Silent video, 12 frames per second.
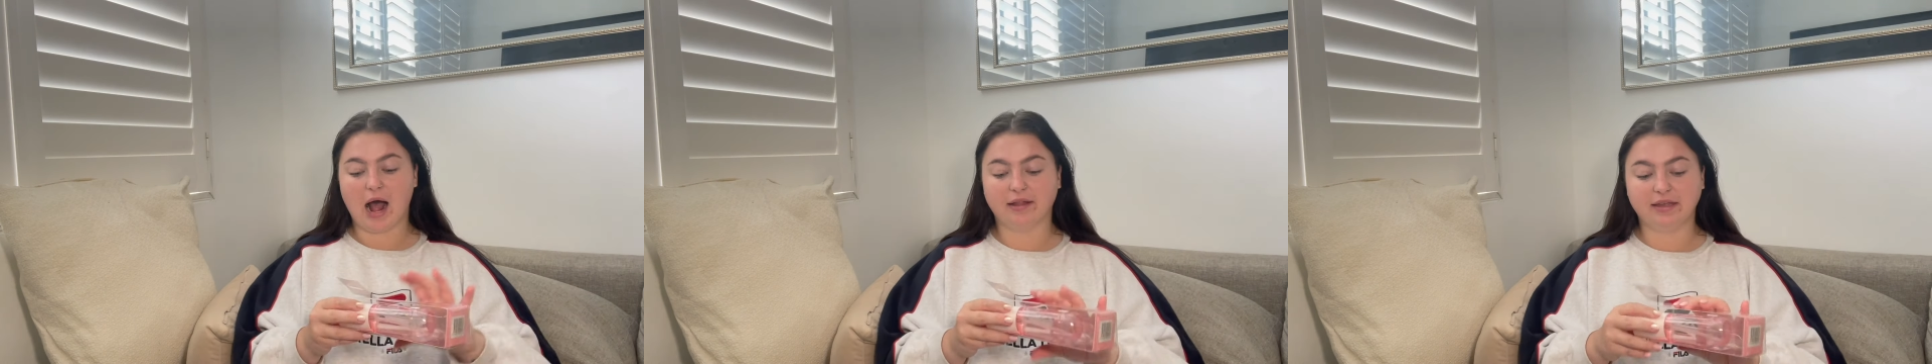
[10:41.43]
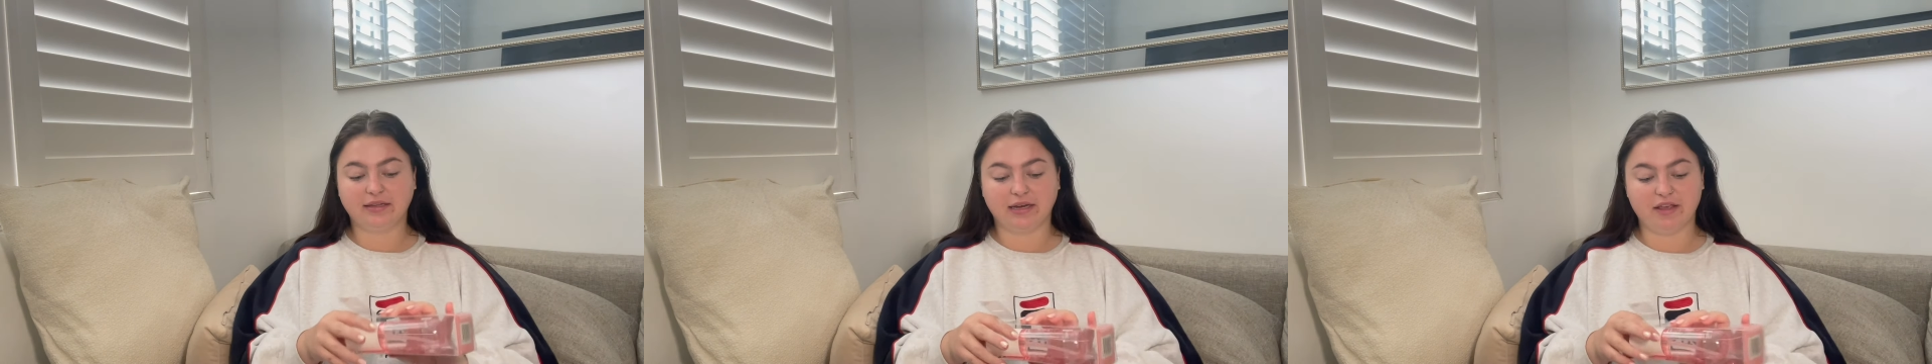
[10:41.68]
I'll
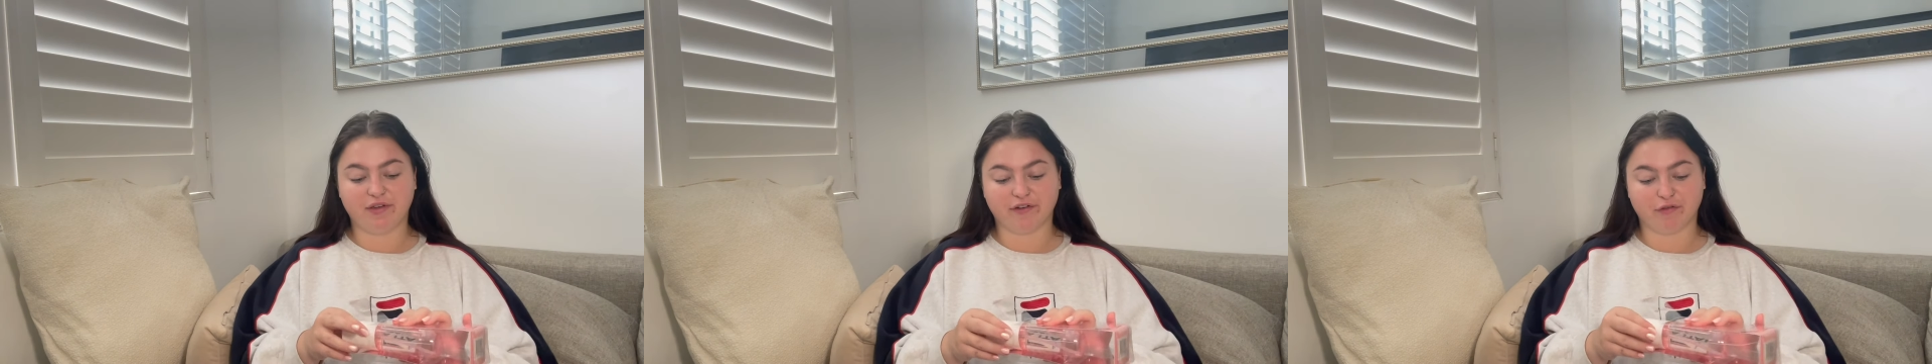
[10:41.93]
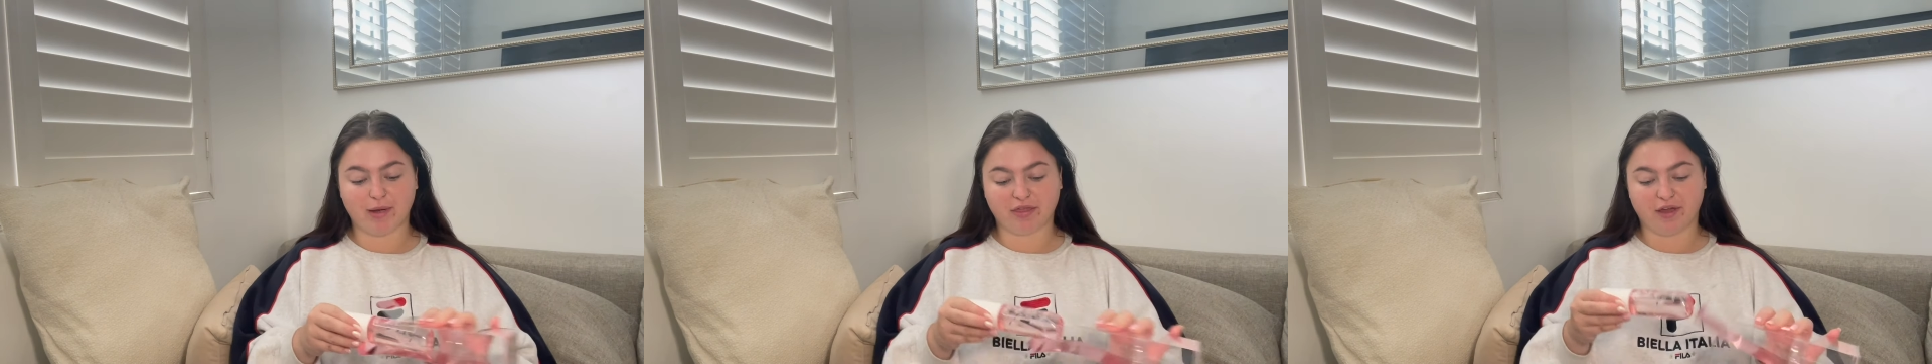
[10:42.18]
need to leave here for
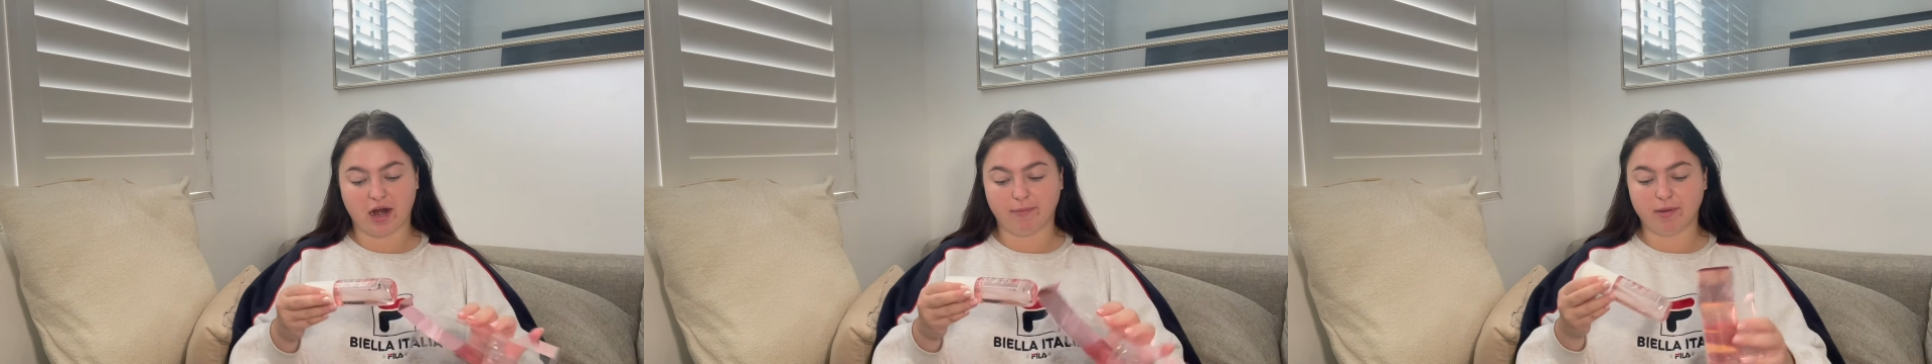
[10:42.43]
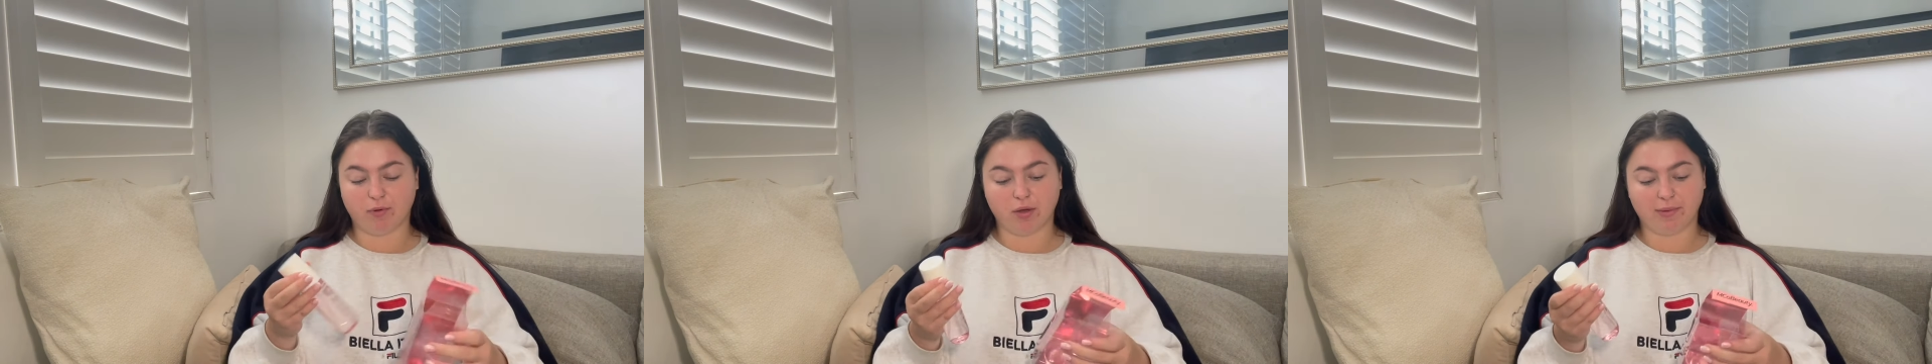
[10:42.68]
my therapy
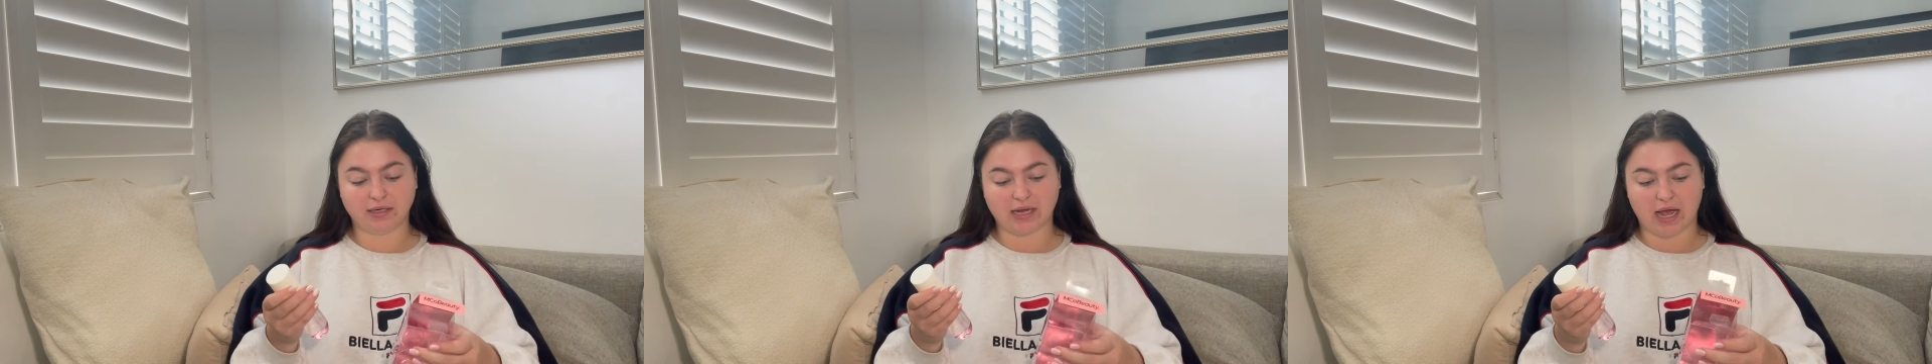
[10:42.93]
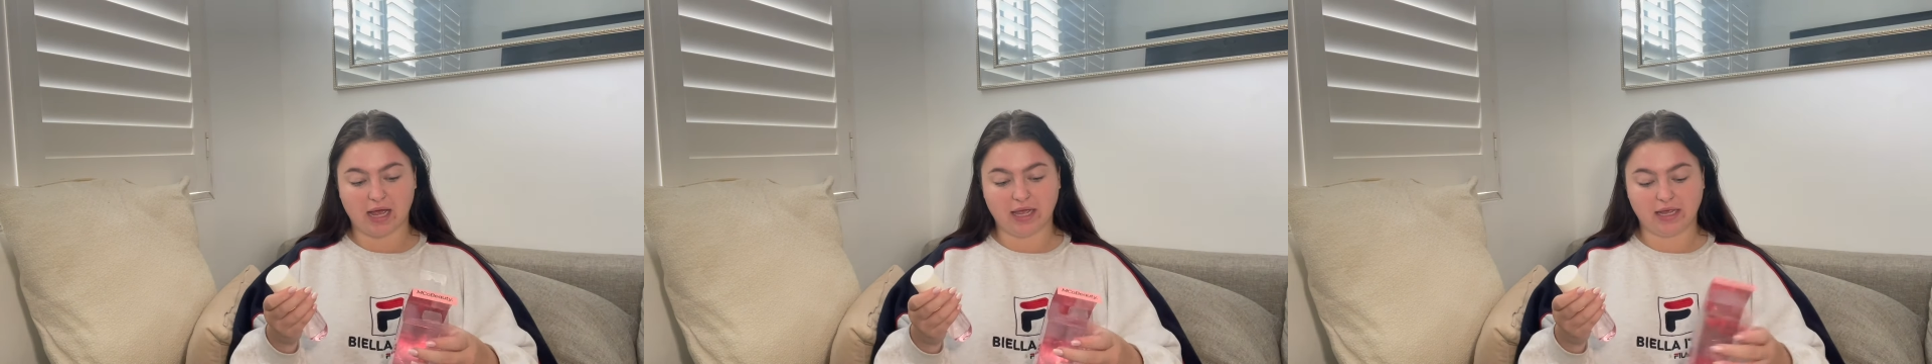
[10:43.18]
appointment
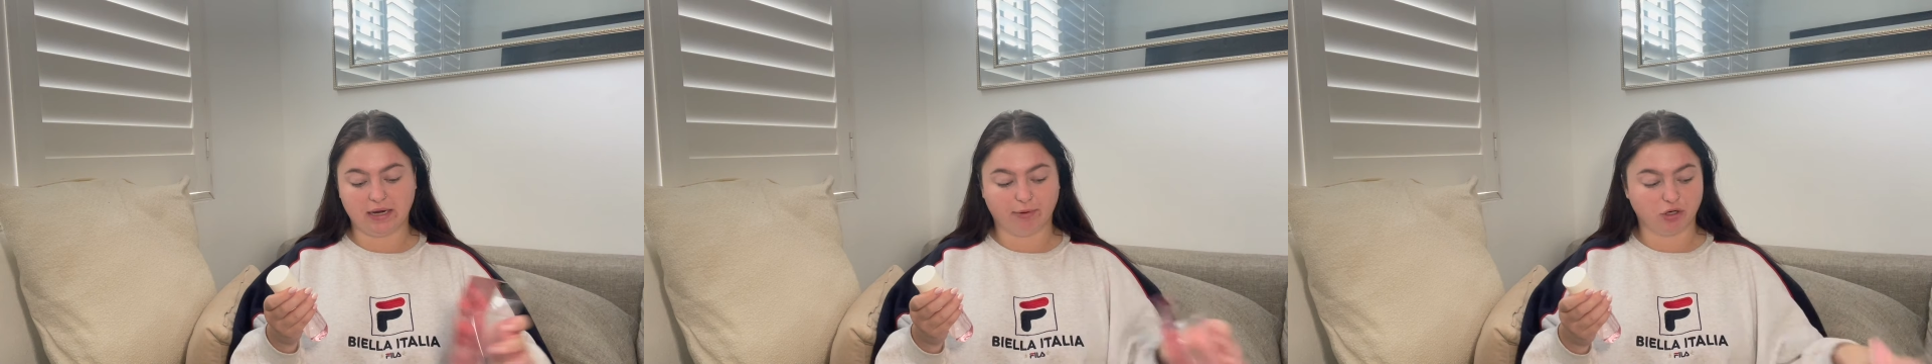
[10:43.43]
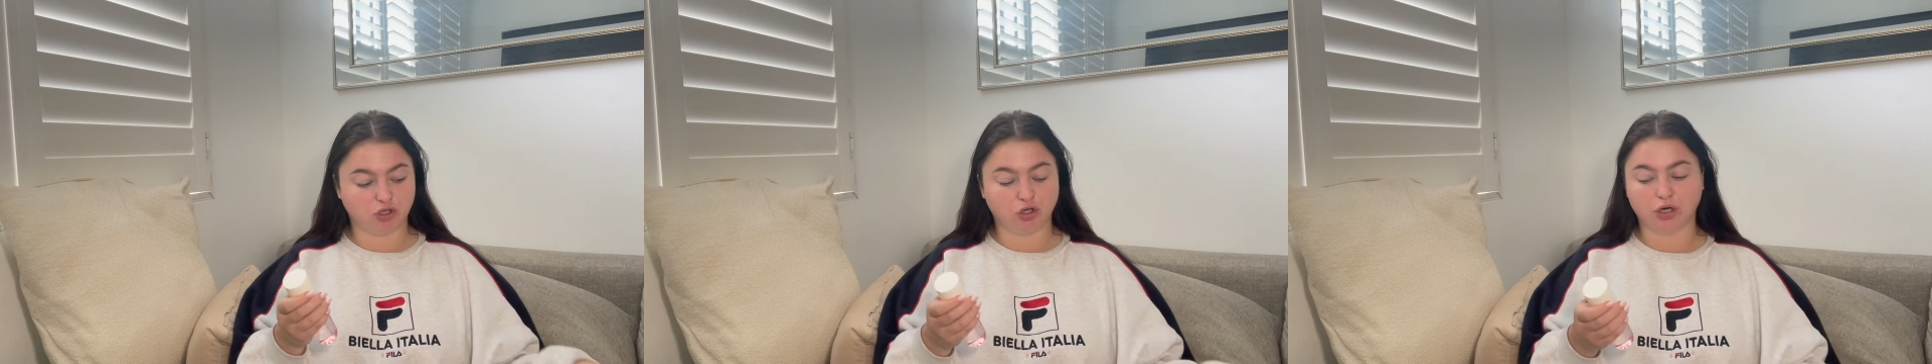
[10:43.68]
in
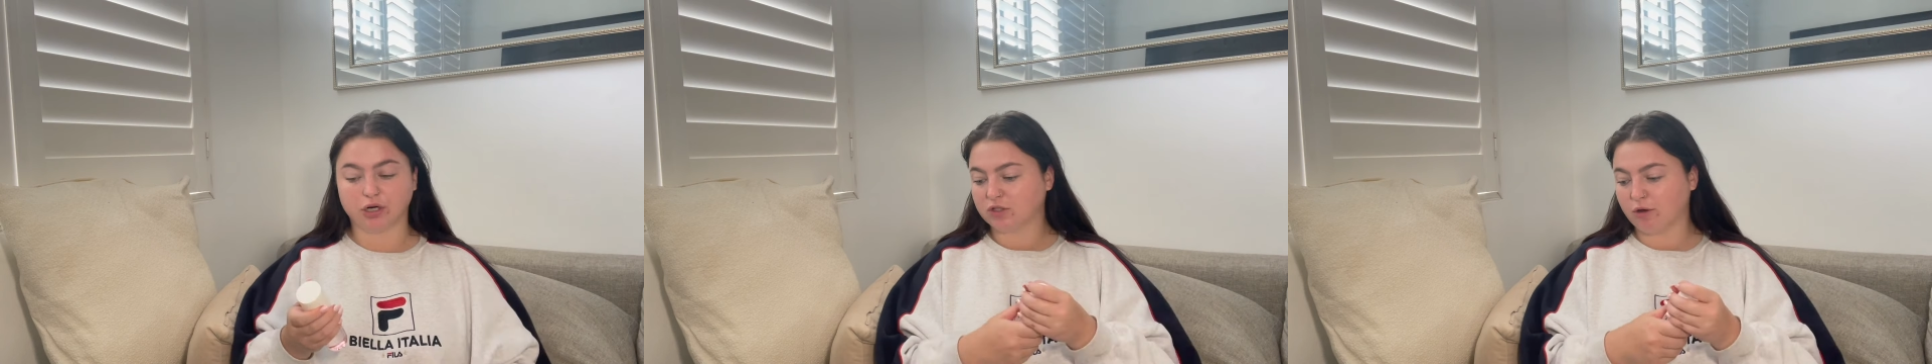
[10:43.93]
about 2 hours,